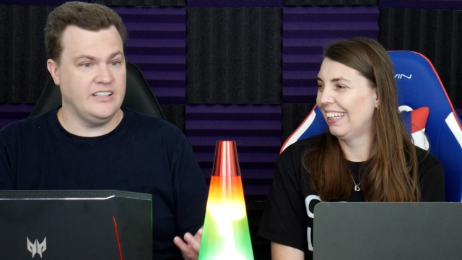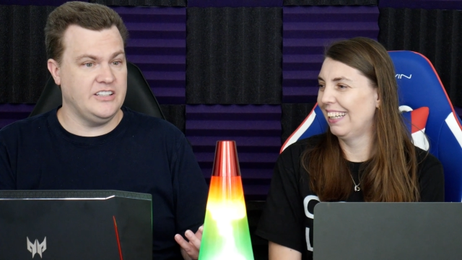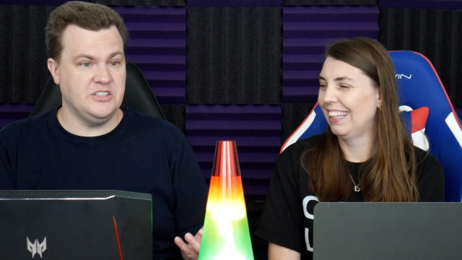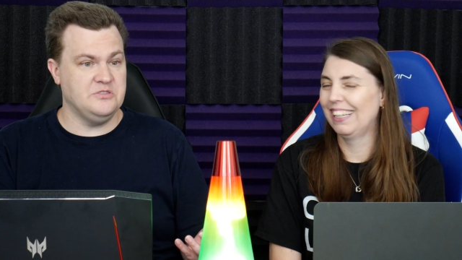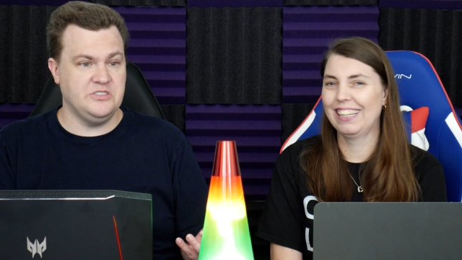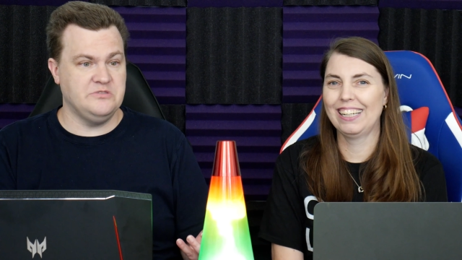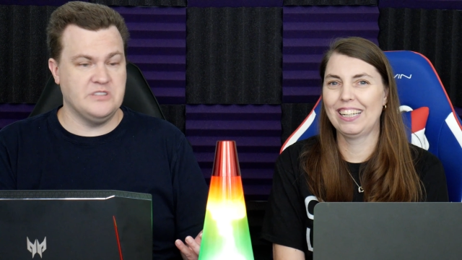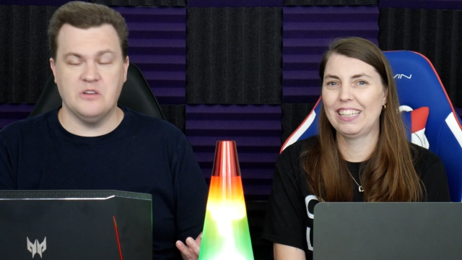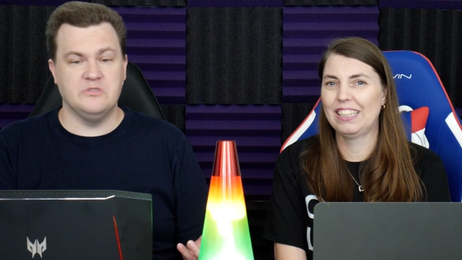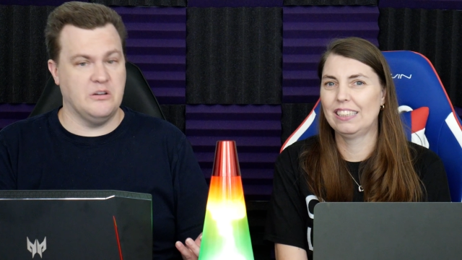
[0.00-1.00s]
Speaker 1: You
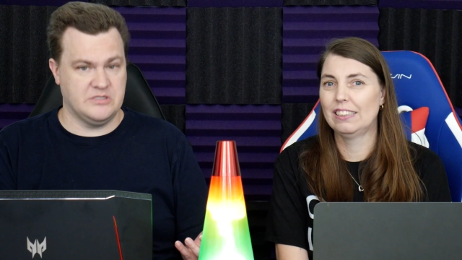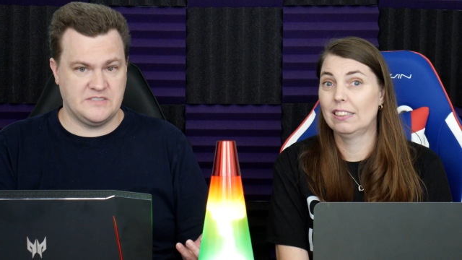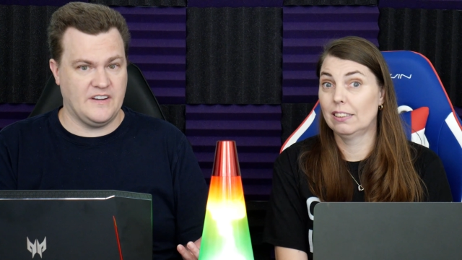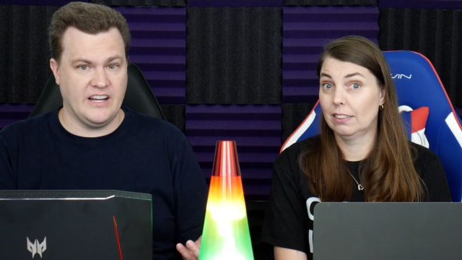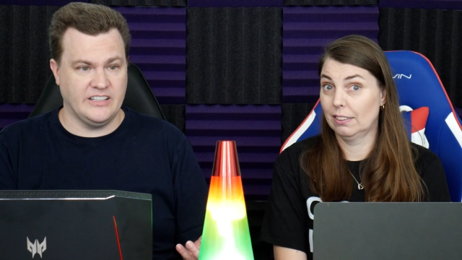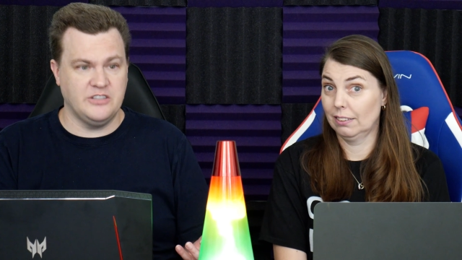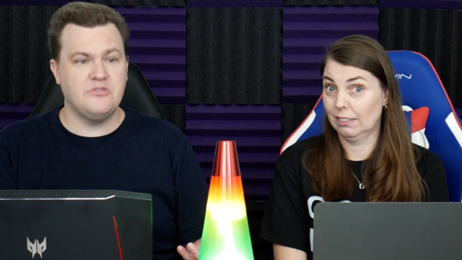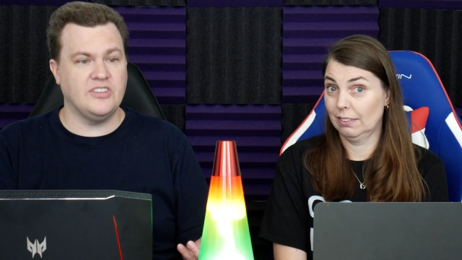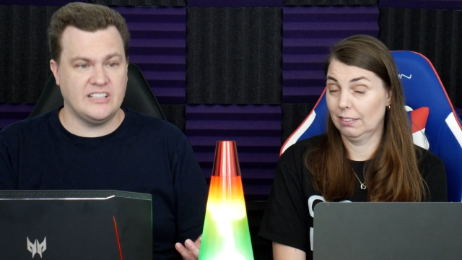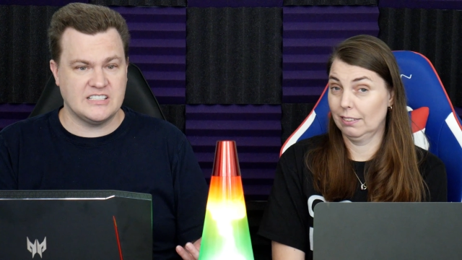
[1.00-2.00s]
don't know it's fine. You
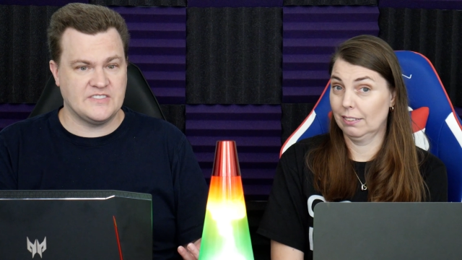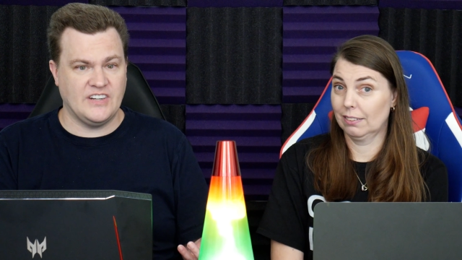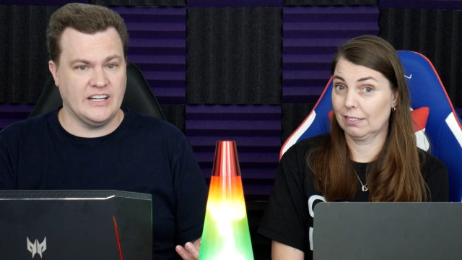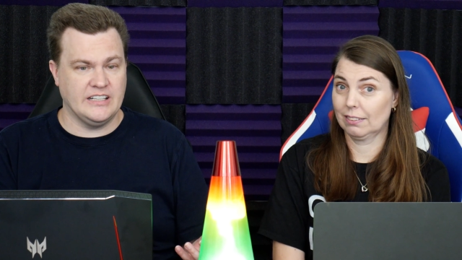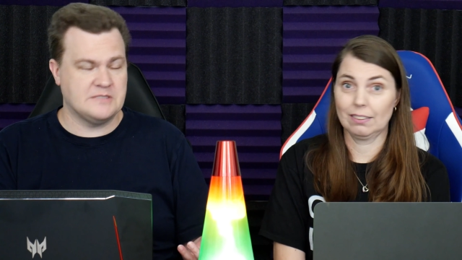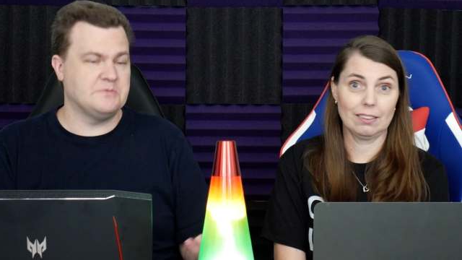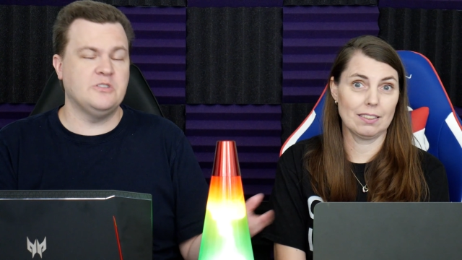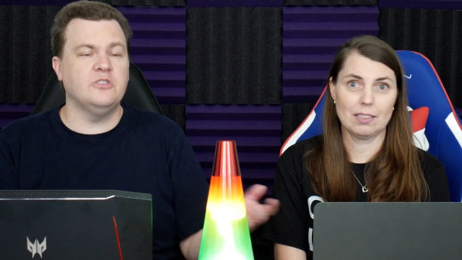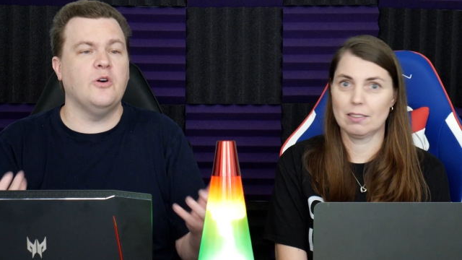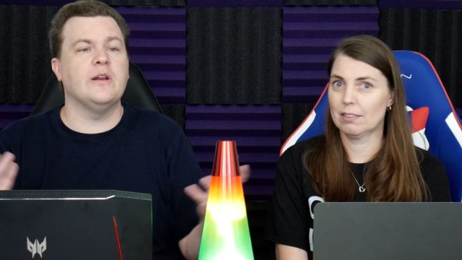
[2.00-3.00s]
think it's fine. That's, you
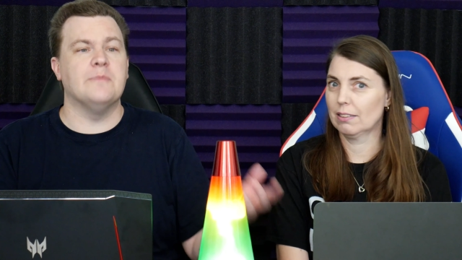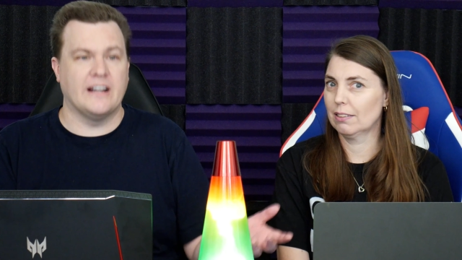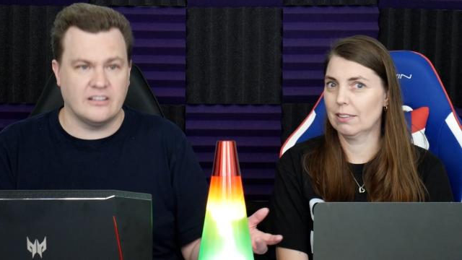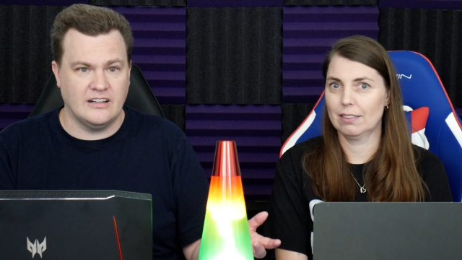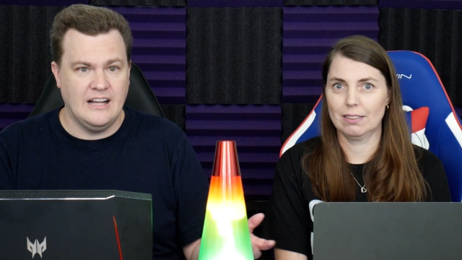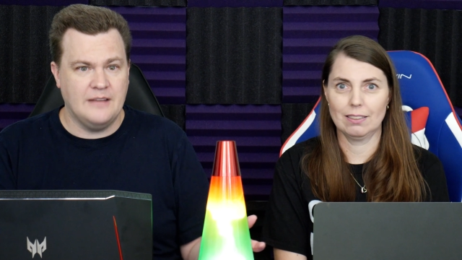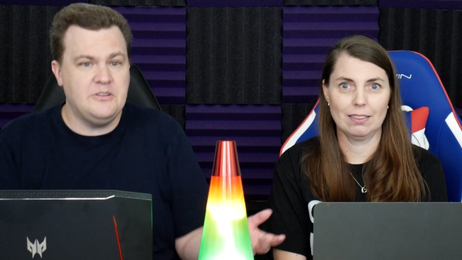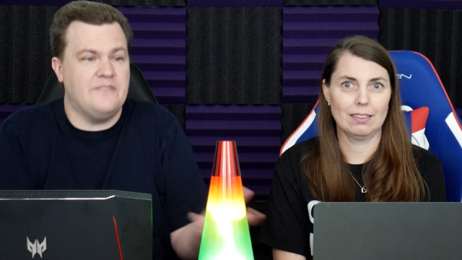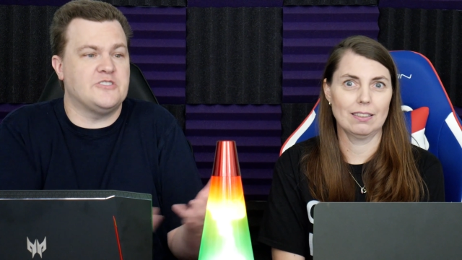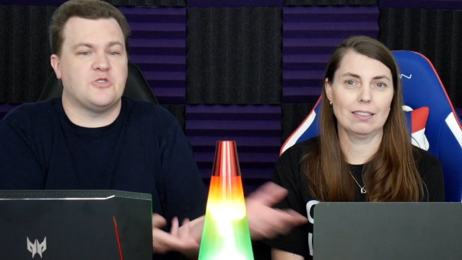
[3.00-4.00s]
don't know any better. If you
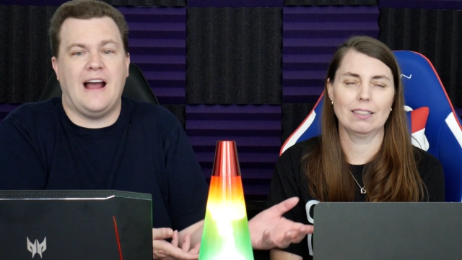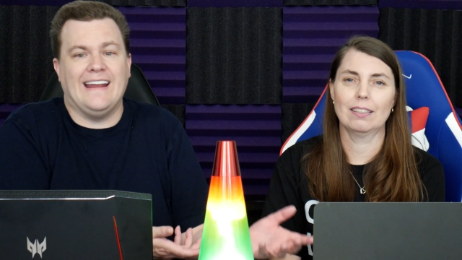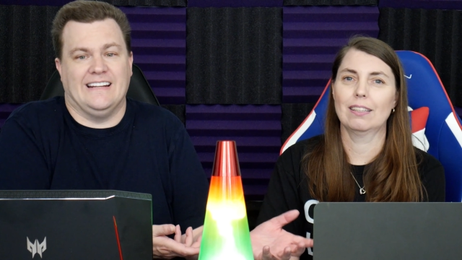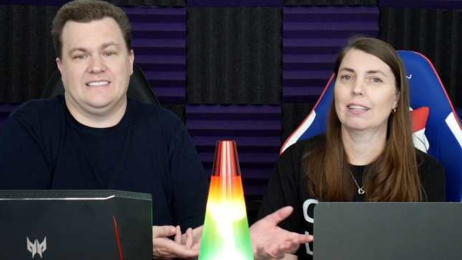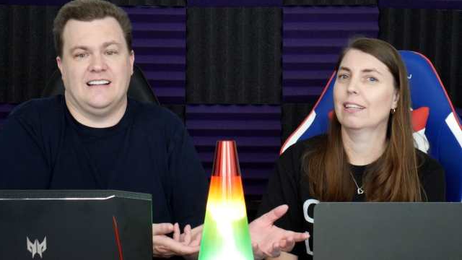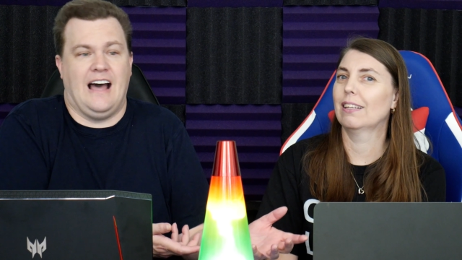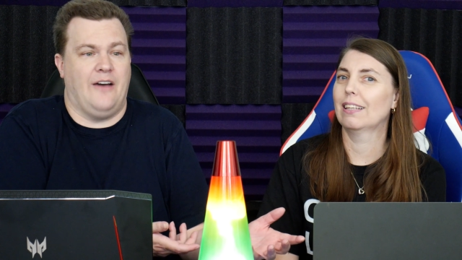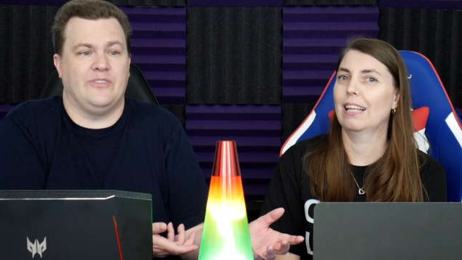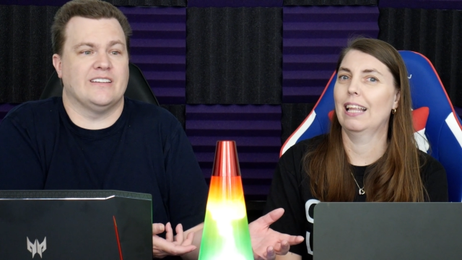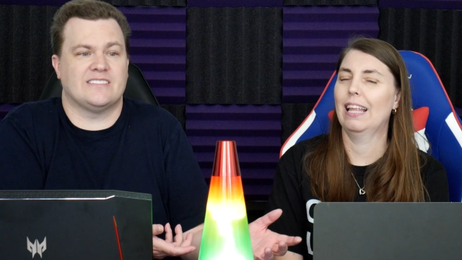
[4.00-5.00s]
haven't tried it,
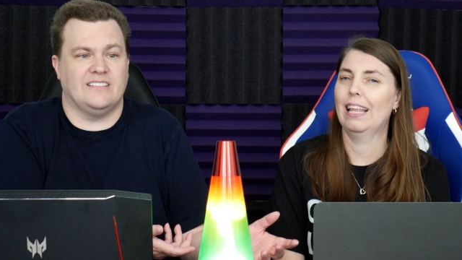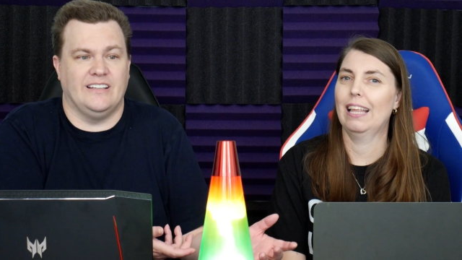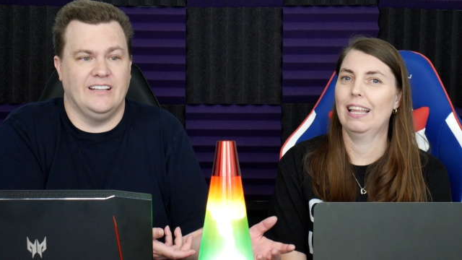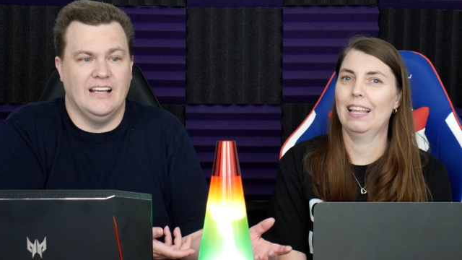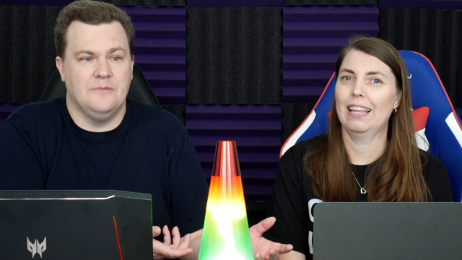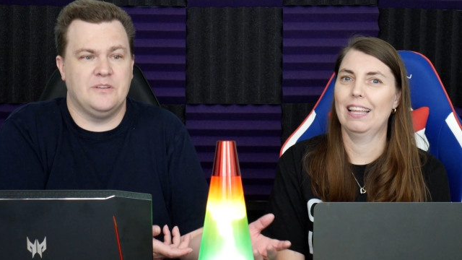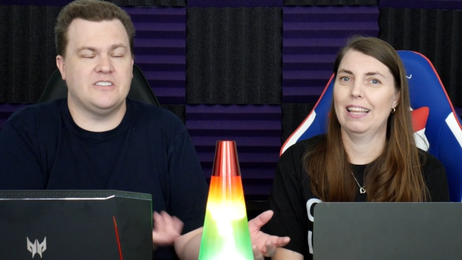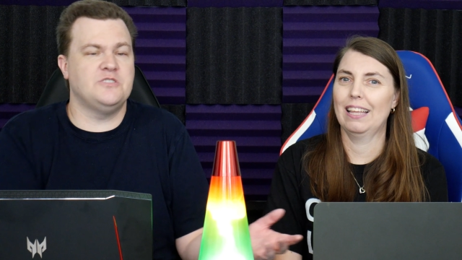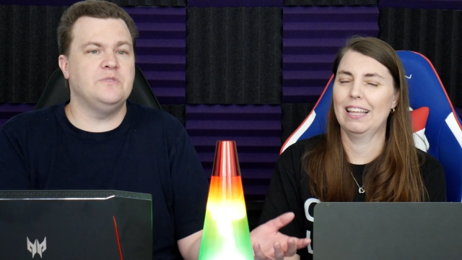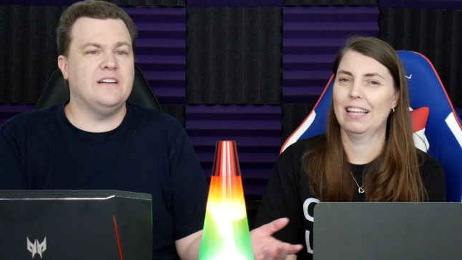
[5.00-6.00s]
obviously,
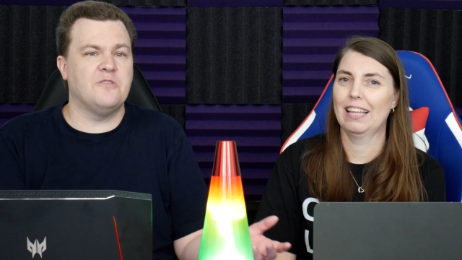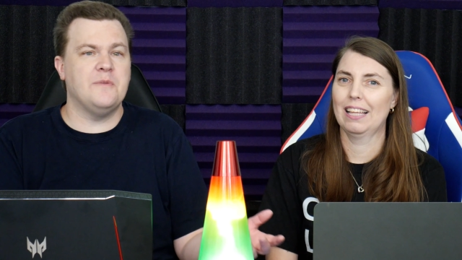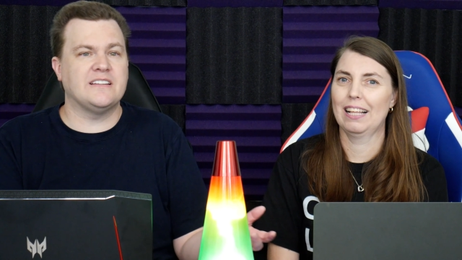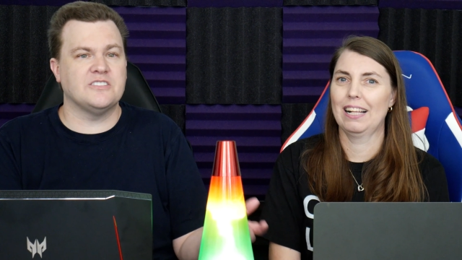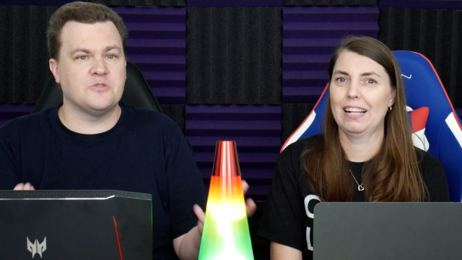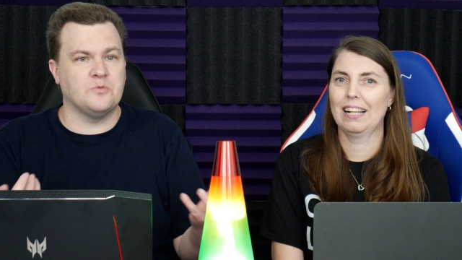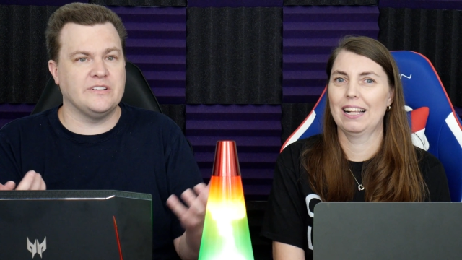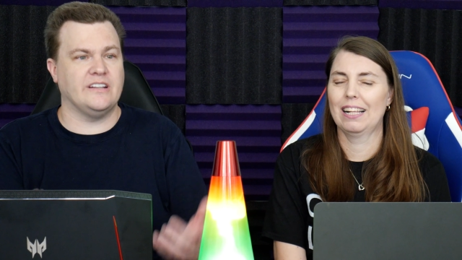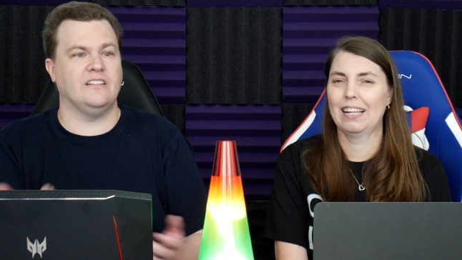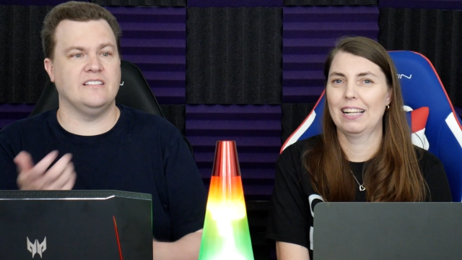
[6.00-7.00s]
because you would never make such a
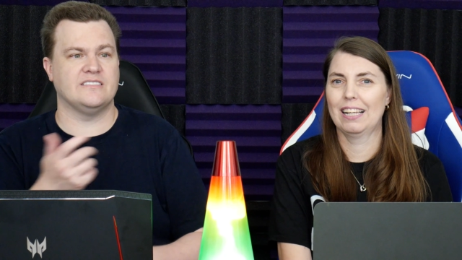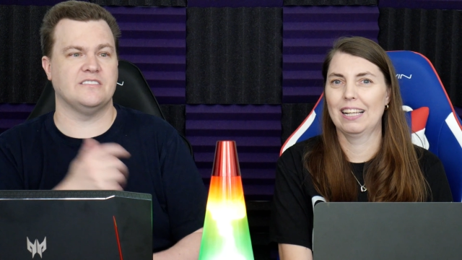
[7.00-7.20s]
ridiculous